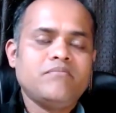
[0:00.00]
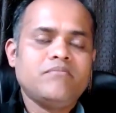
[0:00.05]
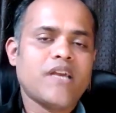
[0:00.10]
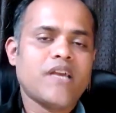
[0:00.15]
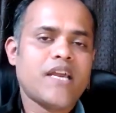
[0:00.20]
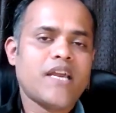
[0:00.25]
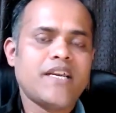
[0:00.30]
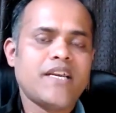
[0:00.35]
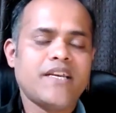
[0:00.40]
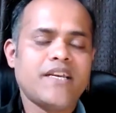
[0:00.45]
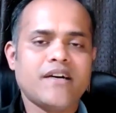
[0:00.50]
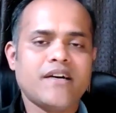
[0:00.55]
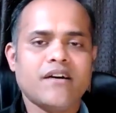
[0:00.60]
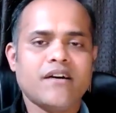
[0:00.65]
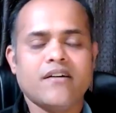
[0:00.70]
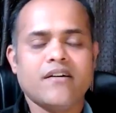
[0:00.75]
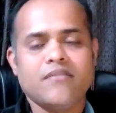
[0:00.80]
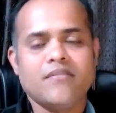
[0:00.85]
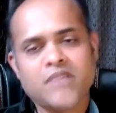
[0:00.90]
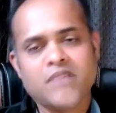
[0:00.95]
and
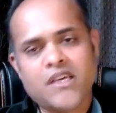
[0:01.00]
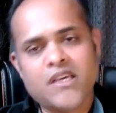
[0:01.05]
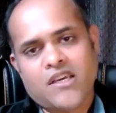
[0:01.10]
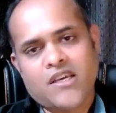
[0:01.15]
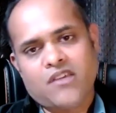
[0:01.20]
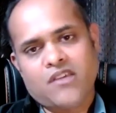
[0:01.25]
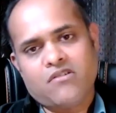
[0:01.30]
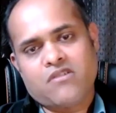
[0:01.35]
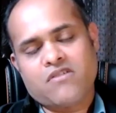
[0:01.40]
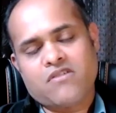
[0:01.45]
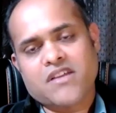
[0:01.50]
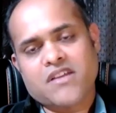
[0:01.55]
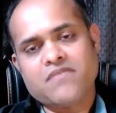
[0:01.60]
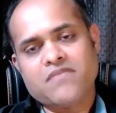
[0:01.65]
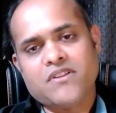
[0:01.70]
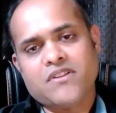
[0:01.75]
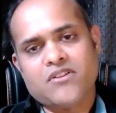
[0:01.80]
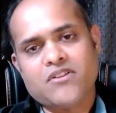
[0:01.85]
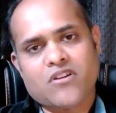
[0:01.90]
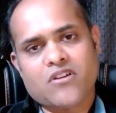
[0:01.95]
you are working
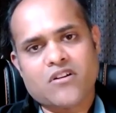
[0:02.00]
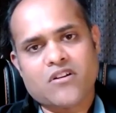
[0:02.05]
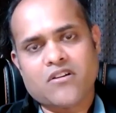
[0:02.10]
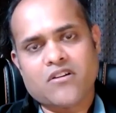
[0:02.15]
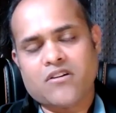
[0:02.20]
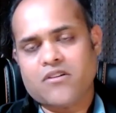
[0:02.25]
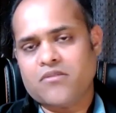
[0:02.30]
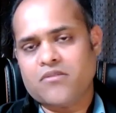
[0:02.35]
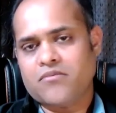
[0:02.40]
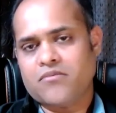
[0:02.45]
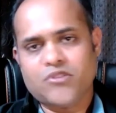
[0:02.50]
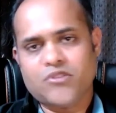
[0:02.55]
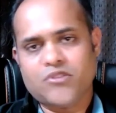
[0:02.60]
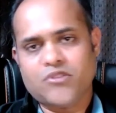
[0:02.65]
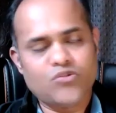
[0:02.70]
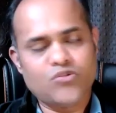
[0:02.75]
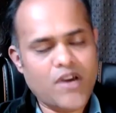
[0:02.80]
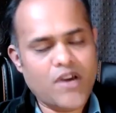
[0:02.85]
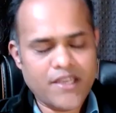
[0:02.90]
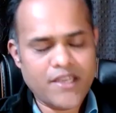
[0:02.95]
with your
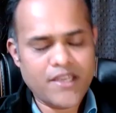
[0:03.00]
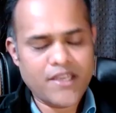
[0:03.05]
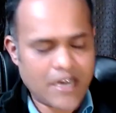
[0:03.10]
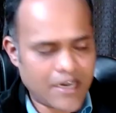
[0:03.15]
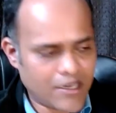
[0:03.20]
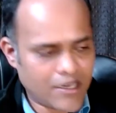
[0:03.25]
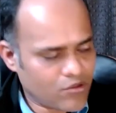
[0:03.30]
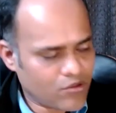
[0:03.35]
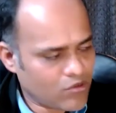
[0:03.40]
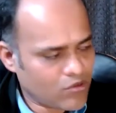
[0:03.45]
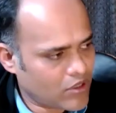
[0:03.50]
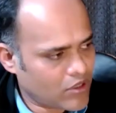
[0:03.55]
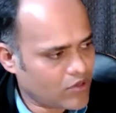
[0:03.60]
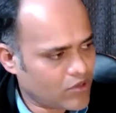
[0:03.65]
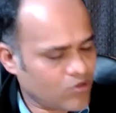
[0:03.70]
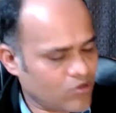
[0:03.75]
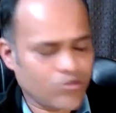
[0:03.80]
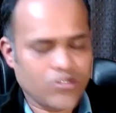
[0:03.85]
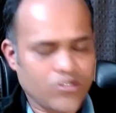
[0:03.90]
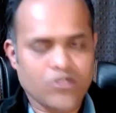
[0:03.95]
UI, and you want
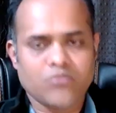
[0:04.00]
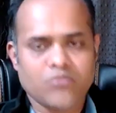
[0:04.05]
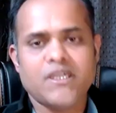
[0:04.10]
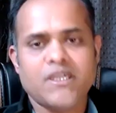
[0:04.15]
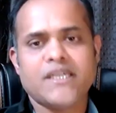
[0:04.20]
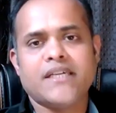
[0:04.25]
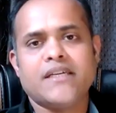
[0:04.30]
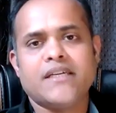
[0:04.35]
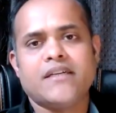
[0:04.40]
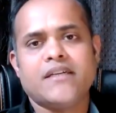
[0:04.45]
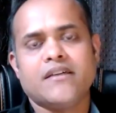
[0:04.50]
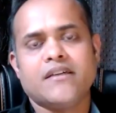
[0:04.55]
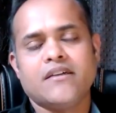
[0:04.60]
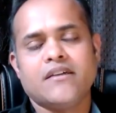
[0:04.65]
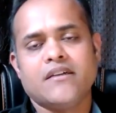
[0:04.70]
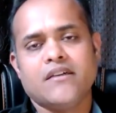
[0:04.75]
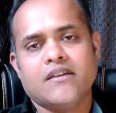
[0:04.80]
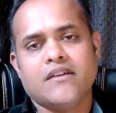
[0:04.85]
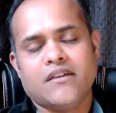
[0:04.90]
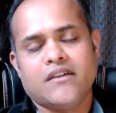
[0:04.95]
to make it
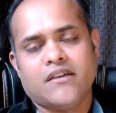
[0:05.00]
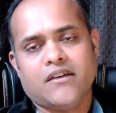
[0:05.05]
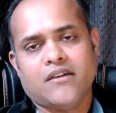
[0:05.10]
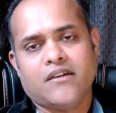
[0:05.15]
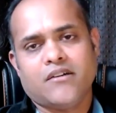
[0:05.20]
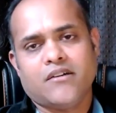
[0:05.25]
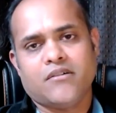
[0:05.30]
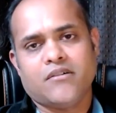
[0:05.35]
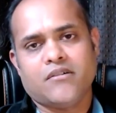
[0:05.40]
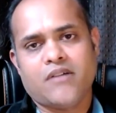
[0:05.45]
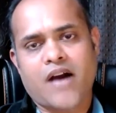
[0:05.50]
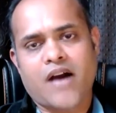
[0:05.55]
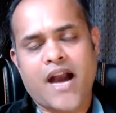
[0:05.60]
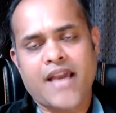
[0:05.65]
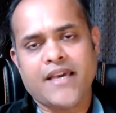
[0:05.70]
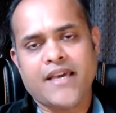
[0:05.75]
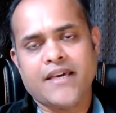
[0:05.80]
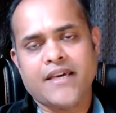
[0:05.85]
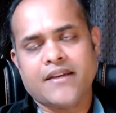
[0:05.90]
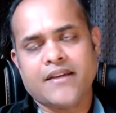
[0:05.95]

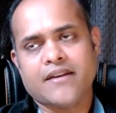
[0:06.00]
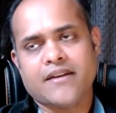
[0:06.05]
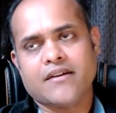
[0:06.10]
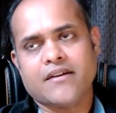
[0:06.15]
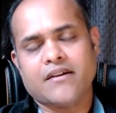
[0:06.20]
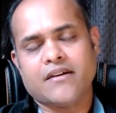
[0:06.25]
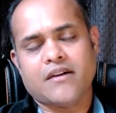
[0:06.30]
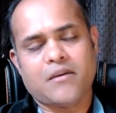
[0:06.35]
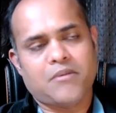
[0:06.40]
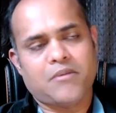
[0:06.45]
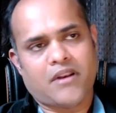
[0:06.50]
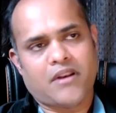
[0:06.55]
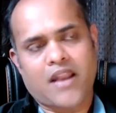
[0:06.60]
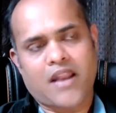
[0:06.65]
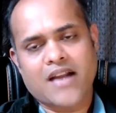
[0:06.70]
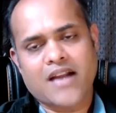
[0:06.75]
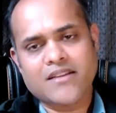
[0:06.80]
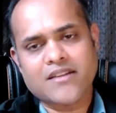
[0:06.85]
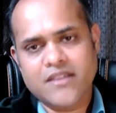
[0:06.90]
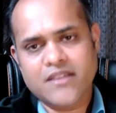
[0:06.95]
higher, I mean
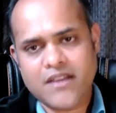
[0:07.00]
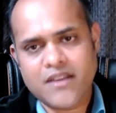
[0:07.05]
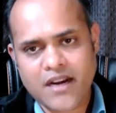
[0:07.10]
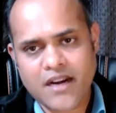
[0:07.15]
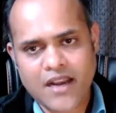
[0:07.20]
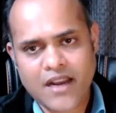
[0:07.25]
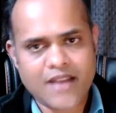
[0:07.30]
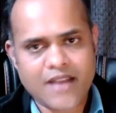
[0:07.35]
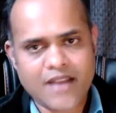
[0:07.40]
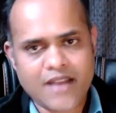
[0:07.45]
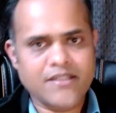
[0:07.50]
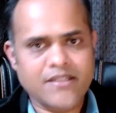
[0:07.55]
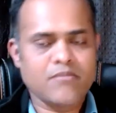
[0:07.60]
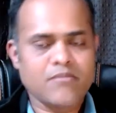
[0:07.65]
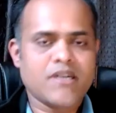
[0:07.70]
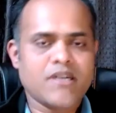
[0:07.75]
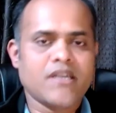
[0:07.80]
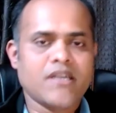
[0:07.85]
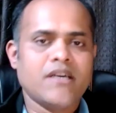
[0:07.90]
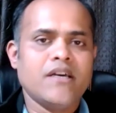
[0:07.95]
larger and larger,
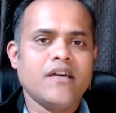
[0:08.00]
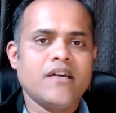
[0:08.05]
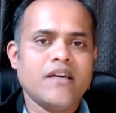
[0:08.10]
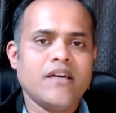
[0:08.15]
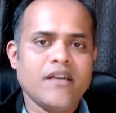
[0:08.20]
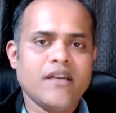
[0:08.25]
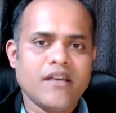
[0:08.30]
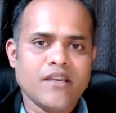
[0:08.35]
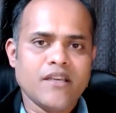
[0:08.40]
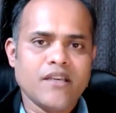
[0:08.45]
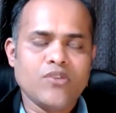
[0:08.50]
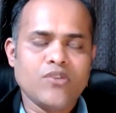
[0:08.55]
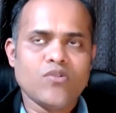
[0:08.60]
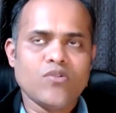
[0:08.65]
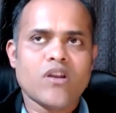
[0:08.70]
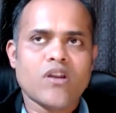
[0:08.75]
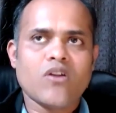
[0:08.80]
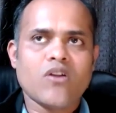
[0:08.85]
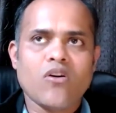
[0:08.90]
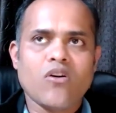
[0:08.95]
but you
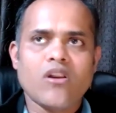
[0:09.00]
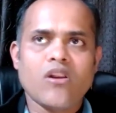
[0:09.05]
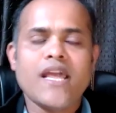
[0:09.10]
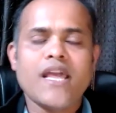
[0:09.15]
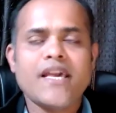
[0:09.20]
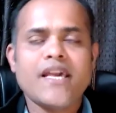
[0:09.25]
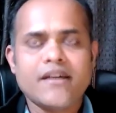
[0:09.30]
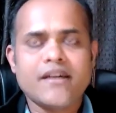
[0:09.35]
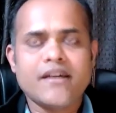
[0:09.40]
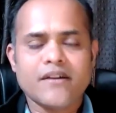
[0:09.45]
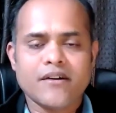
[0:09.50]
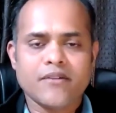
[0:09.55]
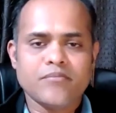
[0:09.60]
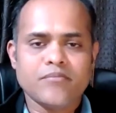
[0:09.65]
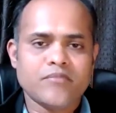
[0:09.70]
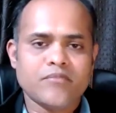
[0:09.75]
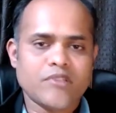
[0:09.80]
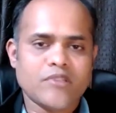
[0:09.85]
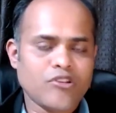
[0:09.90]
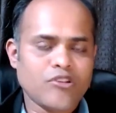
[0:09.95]
are all like
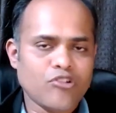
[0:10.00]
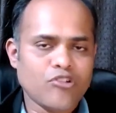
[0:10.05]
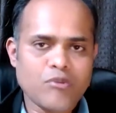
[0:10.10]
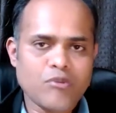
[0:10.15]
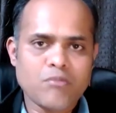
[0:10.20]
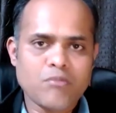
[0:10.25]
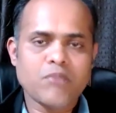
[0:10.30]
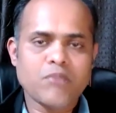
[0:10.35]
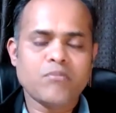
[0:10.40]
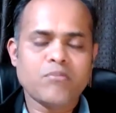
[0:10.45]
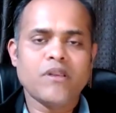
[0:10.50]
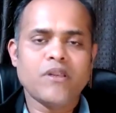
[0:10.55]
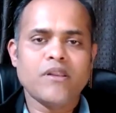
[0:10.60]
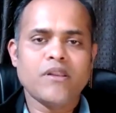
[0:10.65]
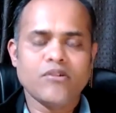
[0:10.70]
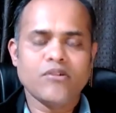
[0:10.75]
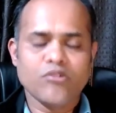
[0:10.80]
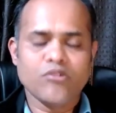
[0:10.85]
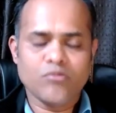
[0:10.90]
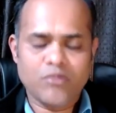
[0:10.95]
group of
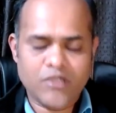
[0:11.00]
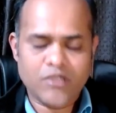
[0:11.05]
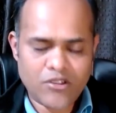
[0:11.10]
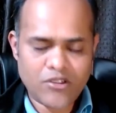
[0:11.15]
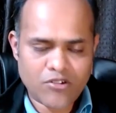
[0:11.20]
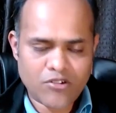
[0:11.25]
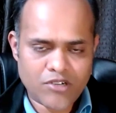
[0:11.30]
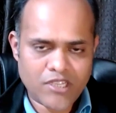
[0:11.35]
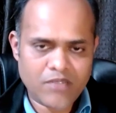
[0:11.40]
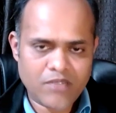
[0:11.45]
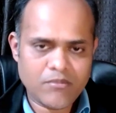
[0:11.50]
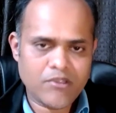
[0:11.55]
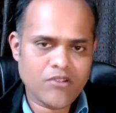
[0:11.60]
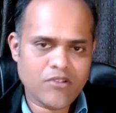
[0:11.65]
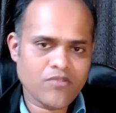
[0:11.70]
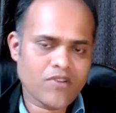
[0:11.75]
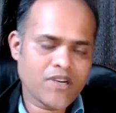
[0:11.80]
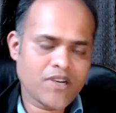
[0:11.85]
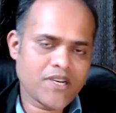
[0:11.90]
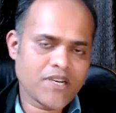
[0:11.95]
people, group in your team, in
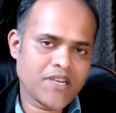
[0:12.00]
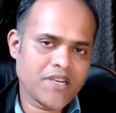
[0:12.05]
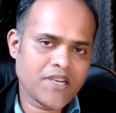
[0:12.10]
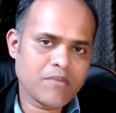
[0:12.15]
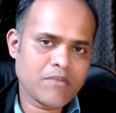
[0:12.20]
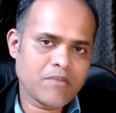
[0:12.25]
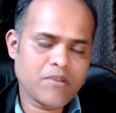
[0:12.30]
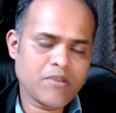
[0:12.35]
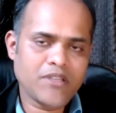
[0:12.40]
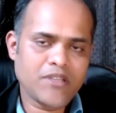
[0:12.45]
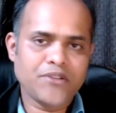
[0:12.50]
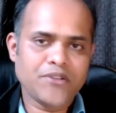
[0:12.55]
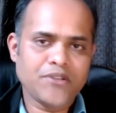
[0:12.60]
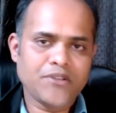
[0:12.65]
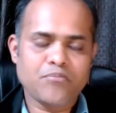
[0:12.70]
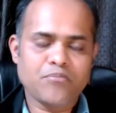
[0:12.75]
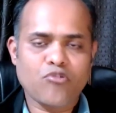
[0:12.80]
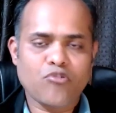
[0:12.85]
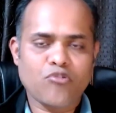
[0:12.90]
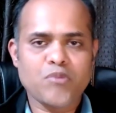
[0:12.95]
your front-end team, maybe 3,
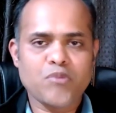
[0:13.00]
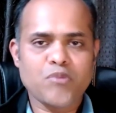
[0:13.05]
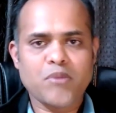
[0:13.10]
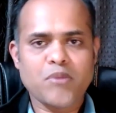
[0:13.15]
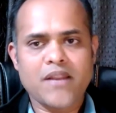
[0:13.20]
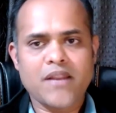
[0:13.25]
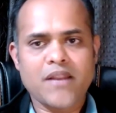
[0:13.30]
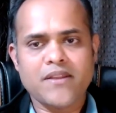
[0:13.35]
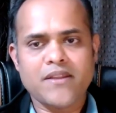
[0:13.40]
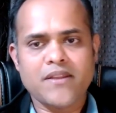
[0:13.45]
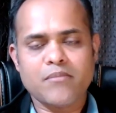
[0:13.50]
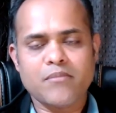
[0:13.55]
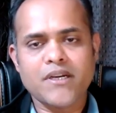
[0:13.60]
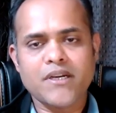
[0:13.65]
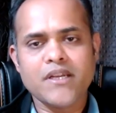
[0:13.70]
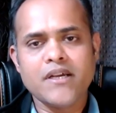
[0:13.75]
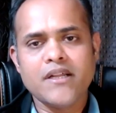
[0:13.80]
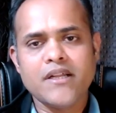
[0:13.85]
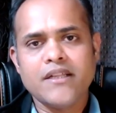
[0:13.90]
4 people are there, but